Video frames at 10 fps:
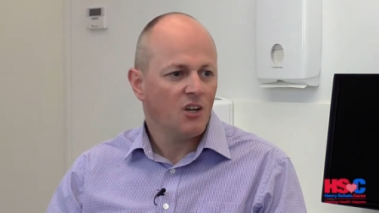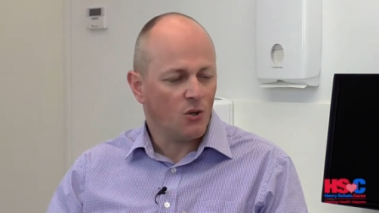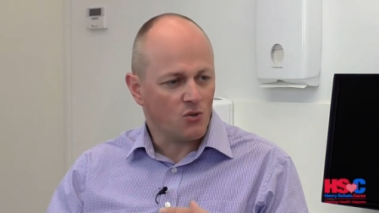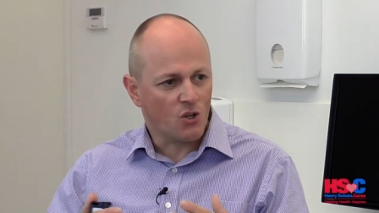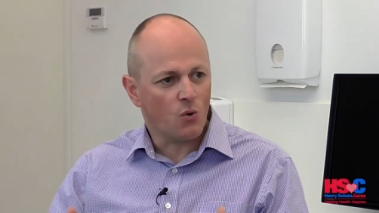
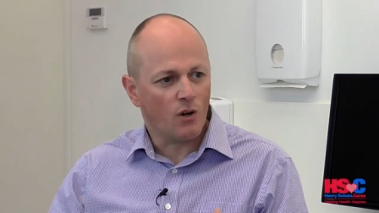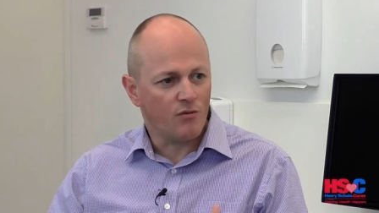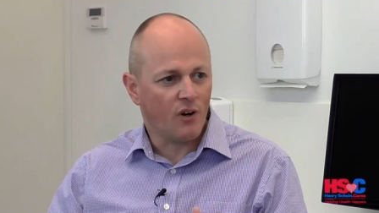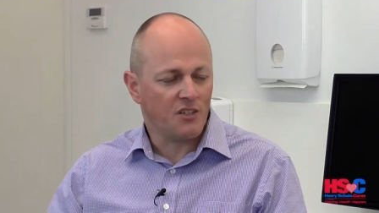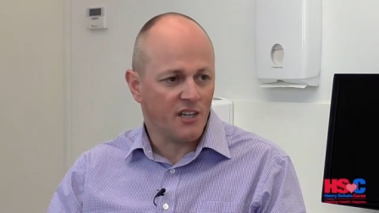who's the
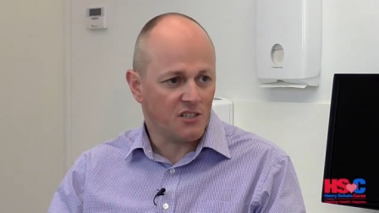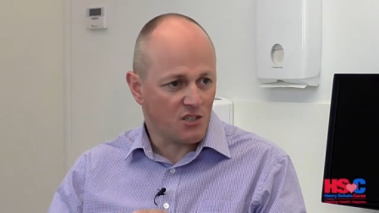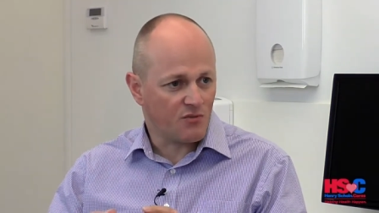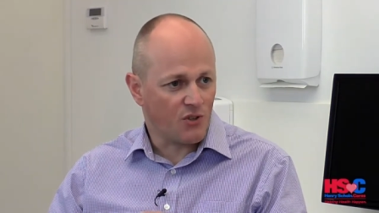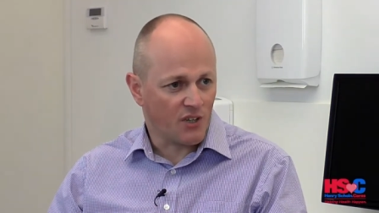qualified
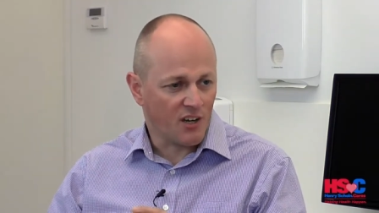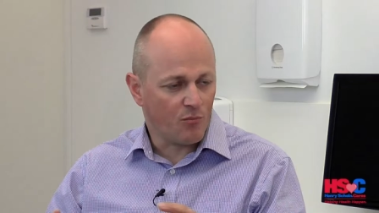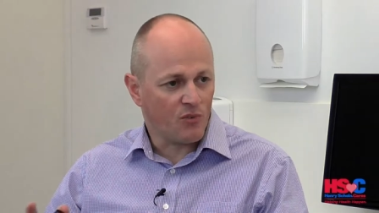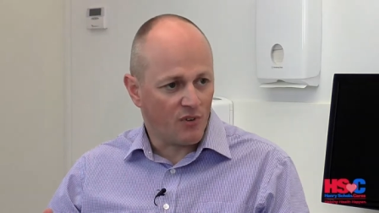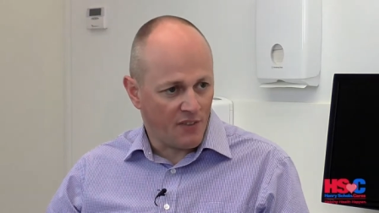dentist for the
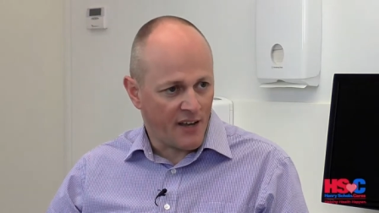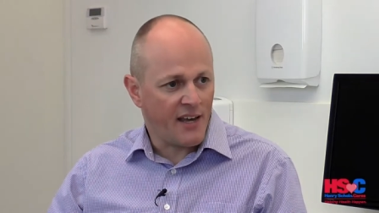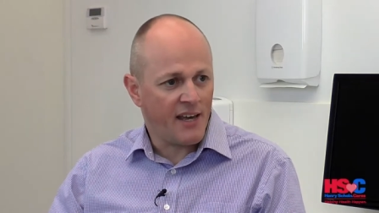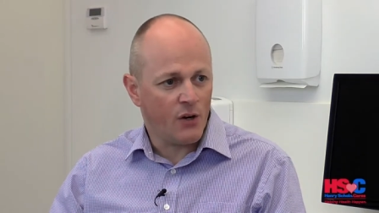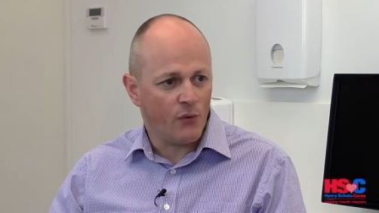government in
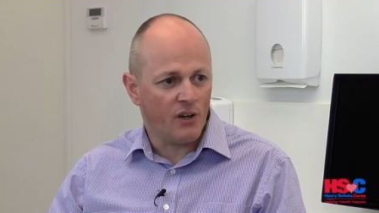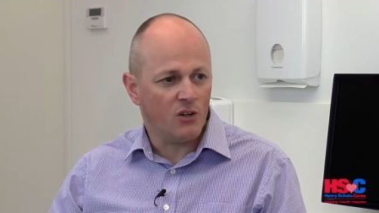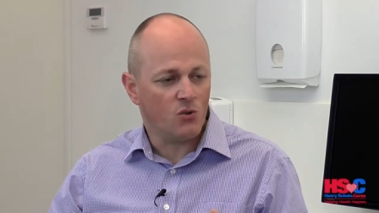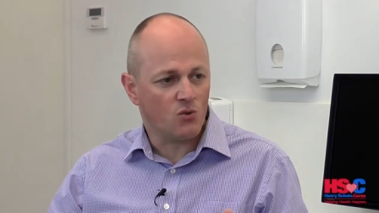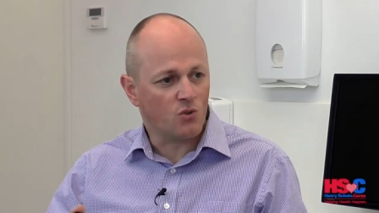that area,
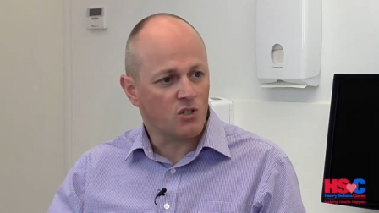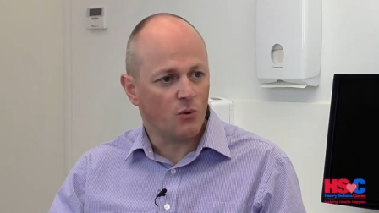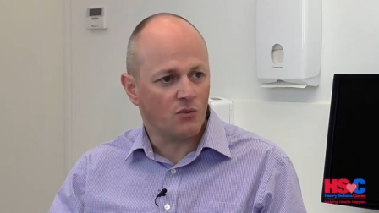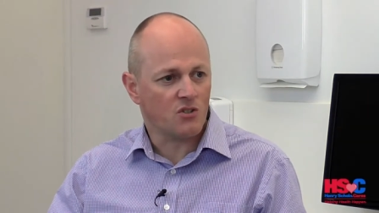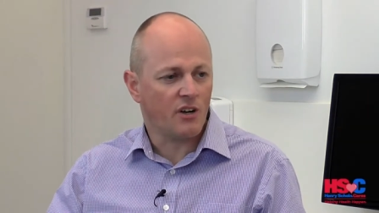who's
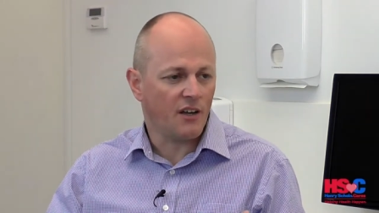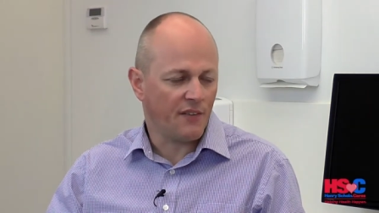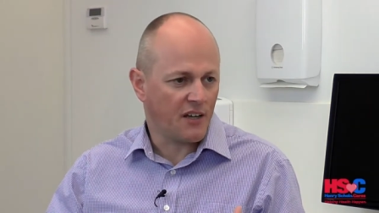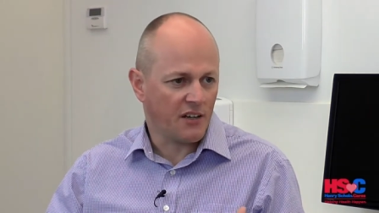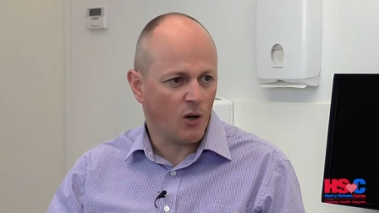also on site
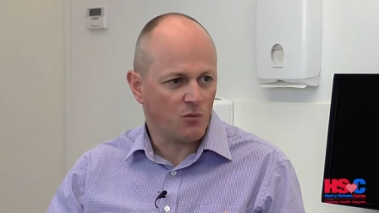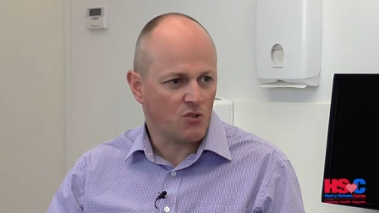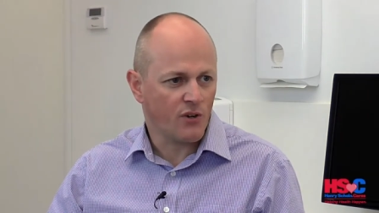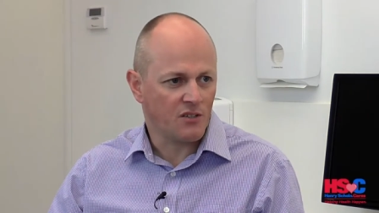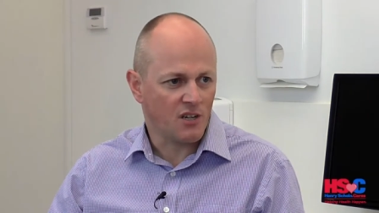and they can help to
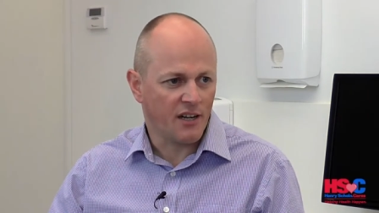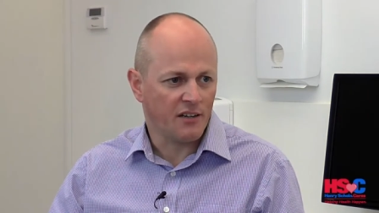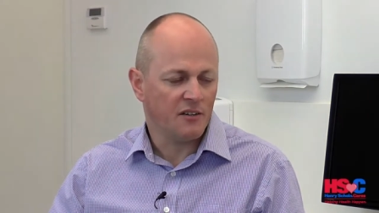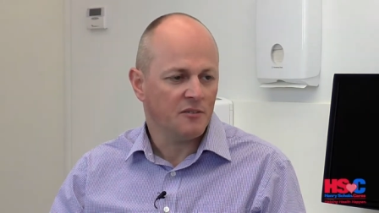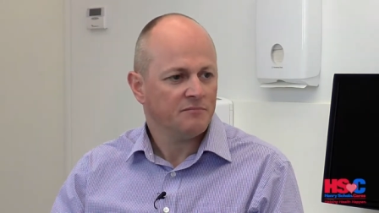translate.